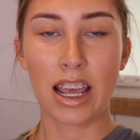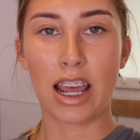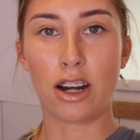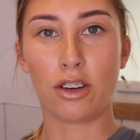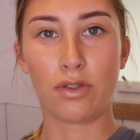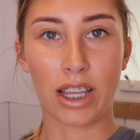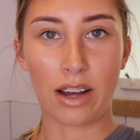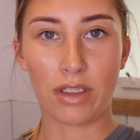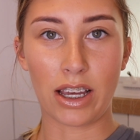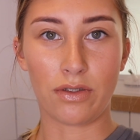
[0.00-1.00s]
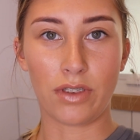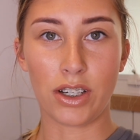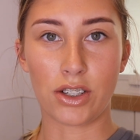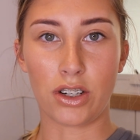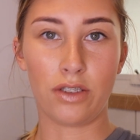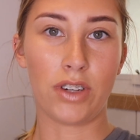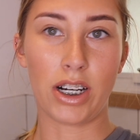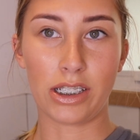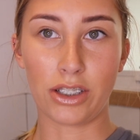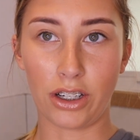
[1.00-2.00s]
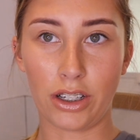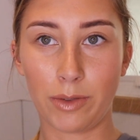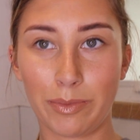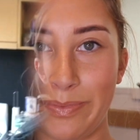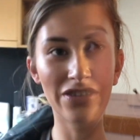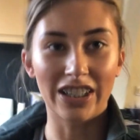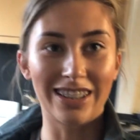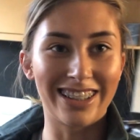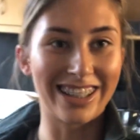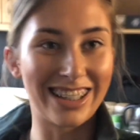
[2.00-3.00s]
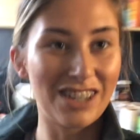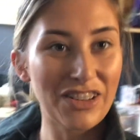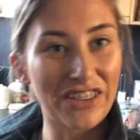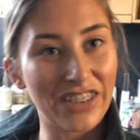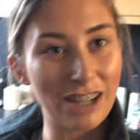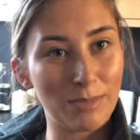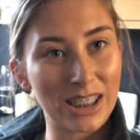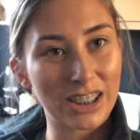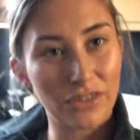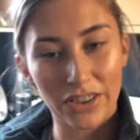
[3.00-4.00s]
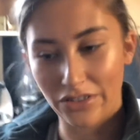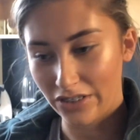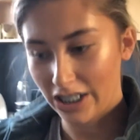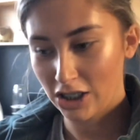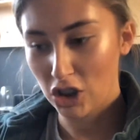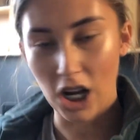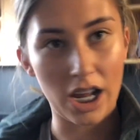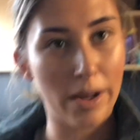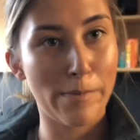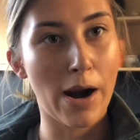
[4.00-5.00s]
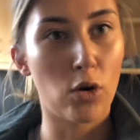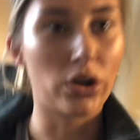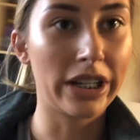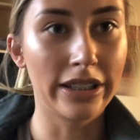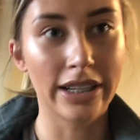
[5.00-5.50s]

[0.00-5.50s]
and hopefully have that finished off very soon. Funnily enough, I found myself at the fridge. I'm really